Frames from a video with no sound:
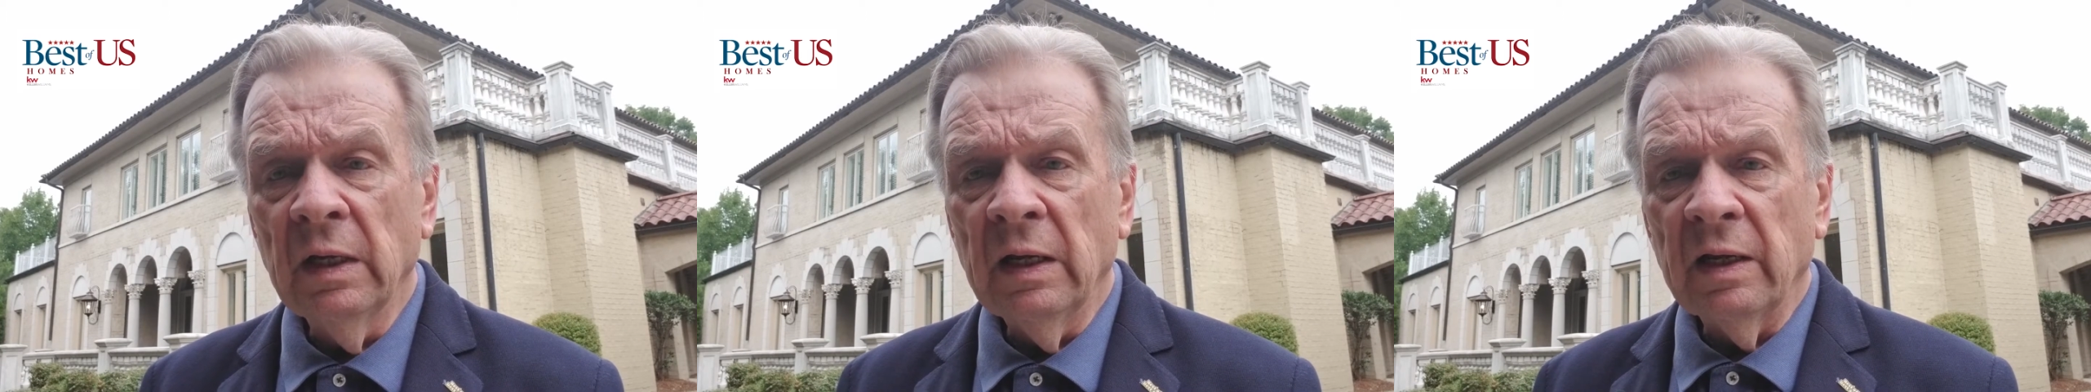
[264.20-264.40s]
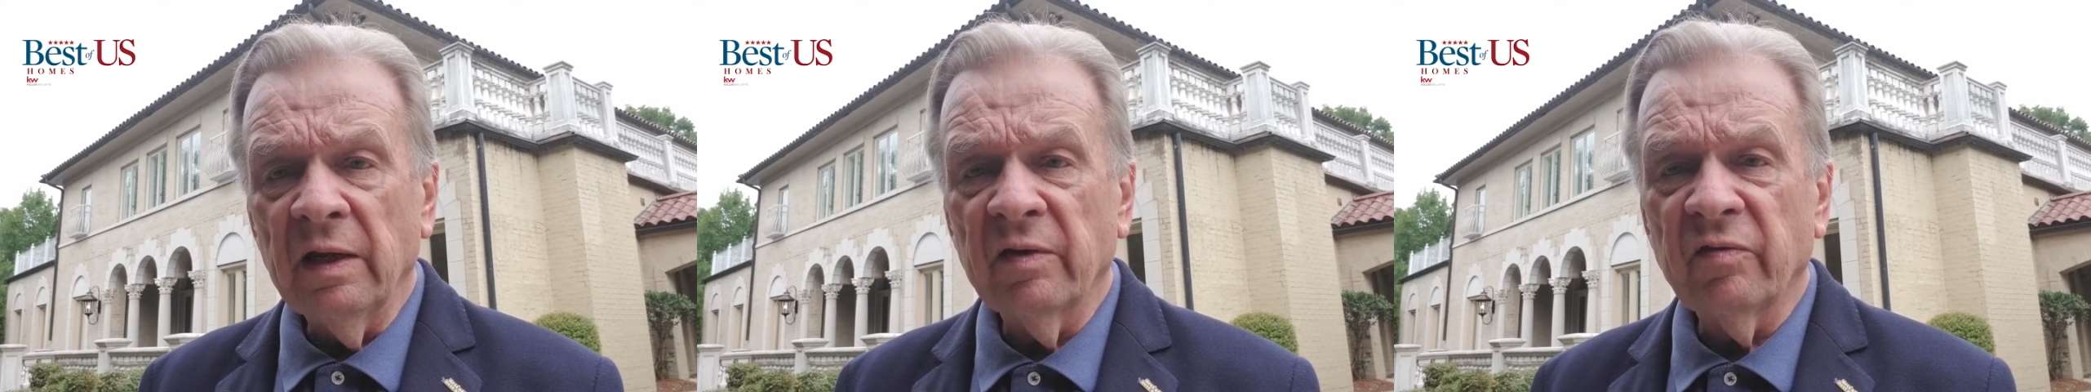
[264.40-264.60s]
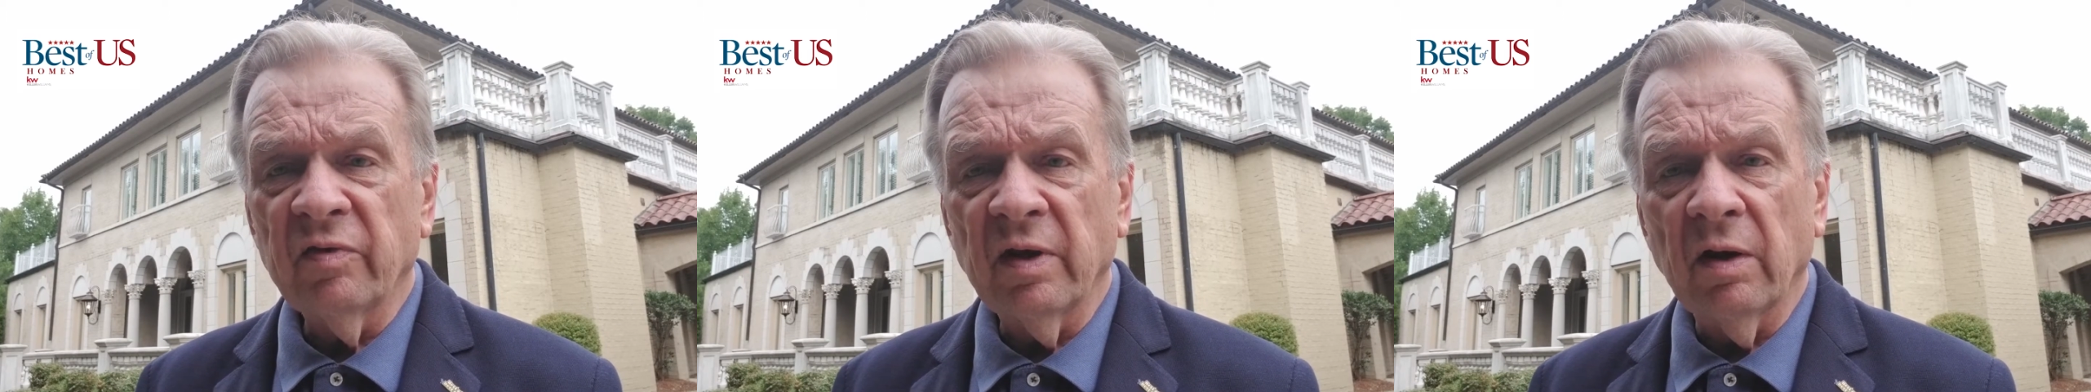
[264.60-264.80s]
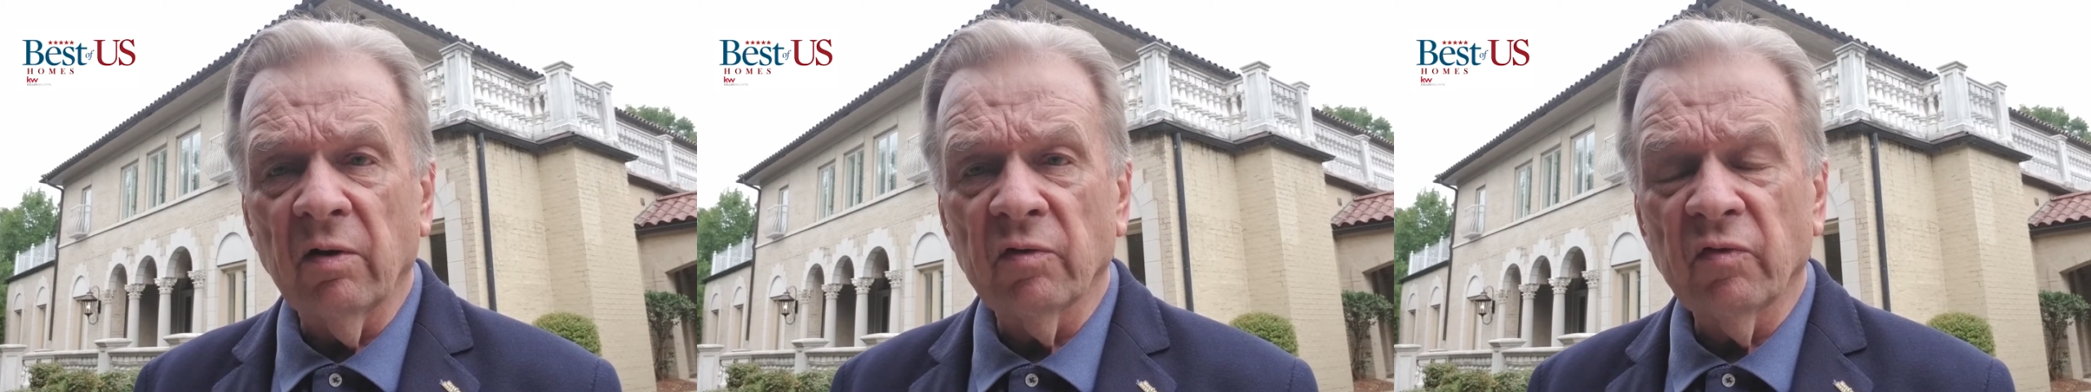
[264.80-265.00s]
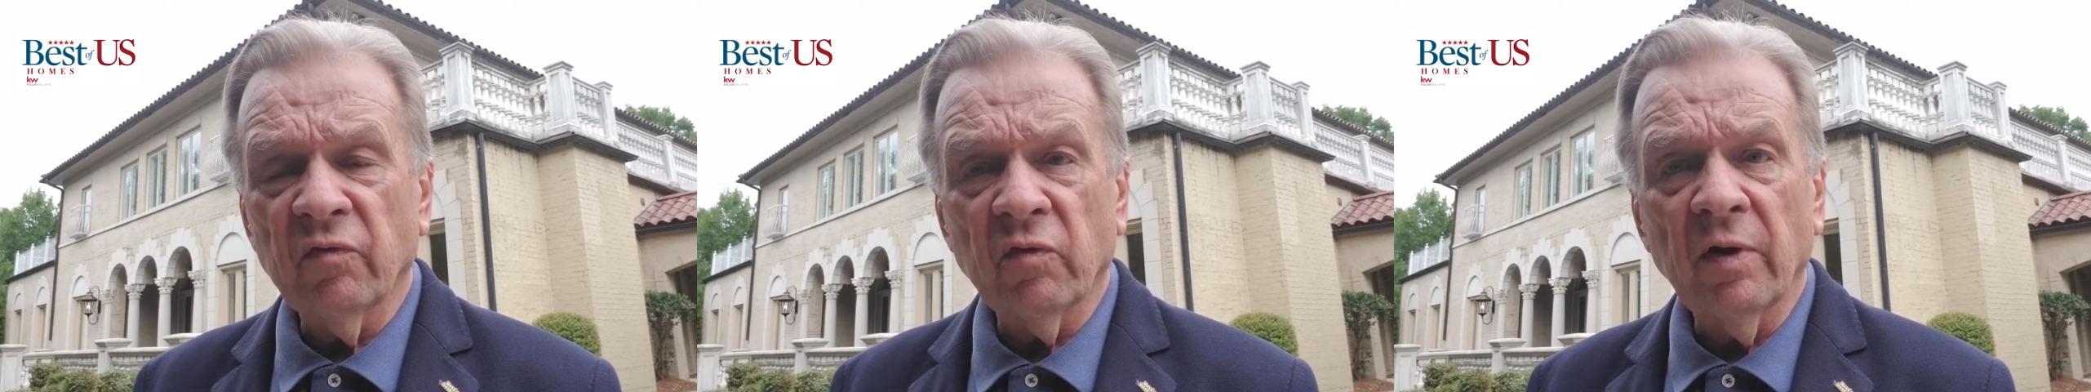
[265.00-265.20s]
it
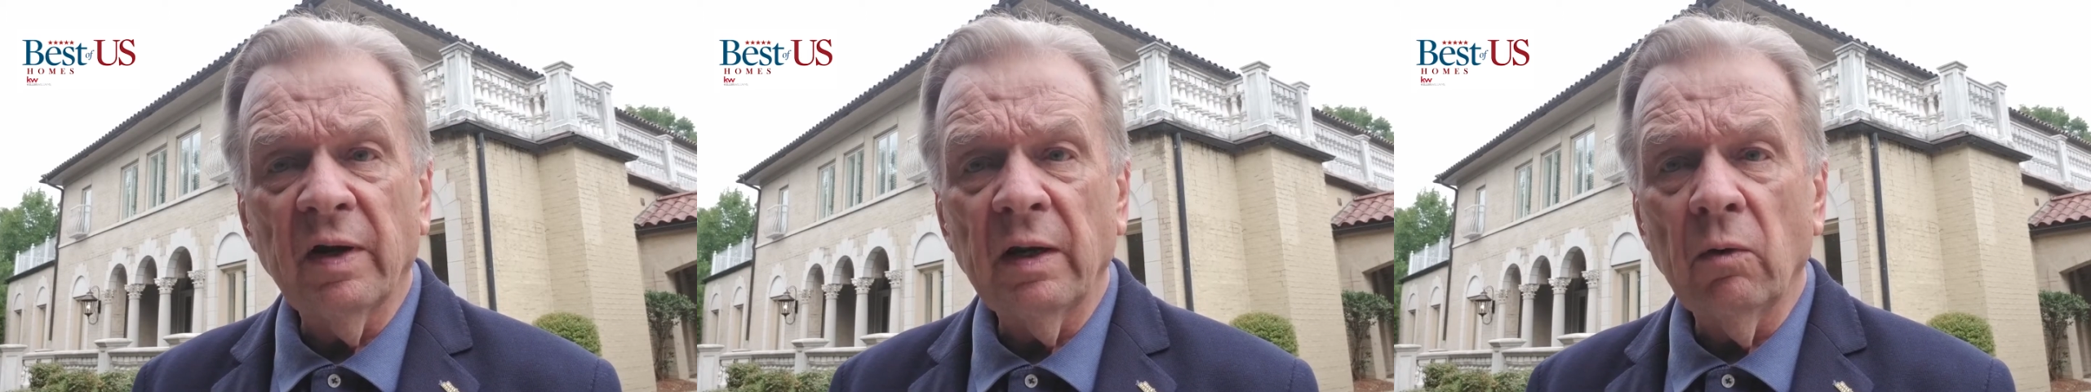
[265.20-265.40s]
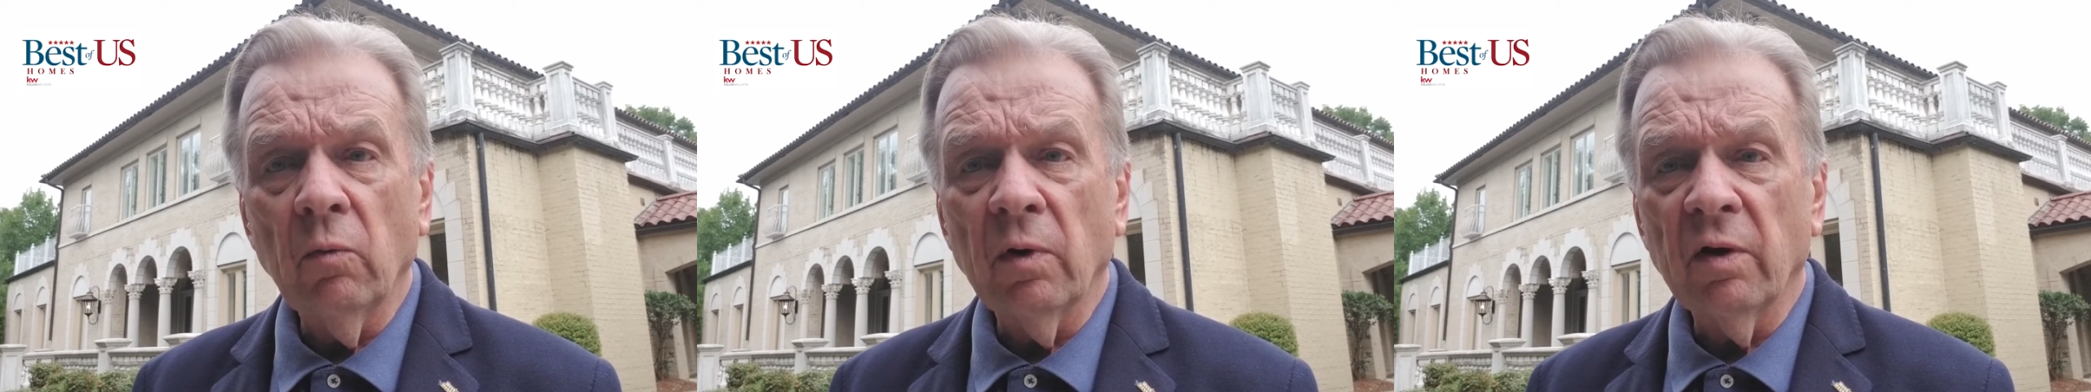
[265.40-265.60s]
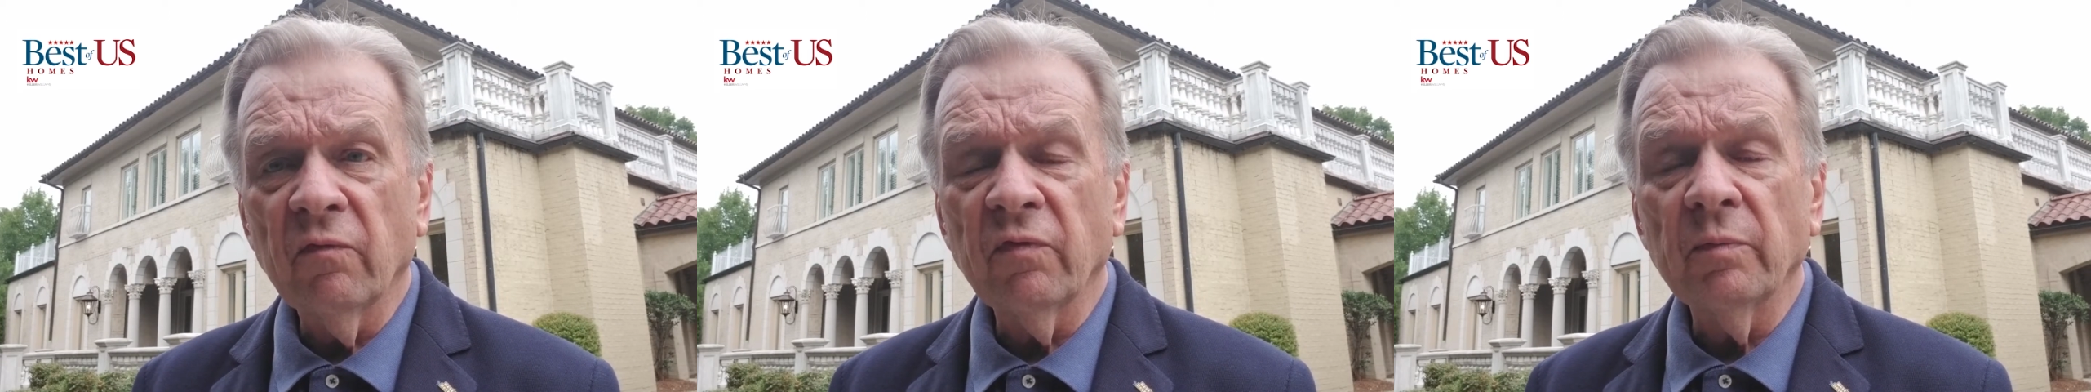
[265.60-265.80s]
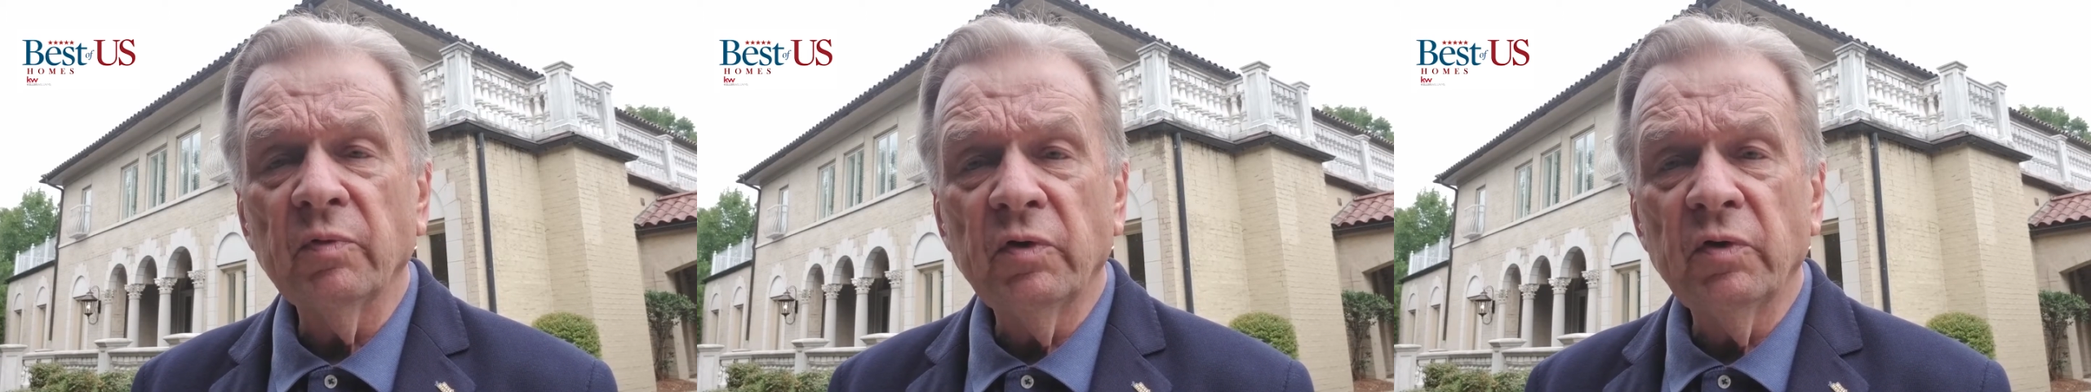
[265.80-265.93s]
sells for anywhere from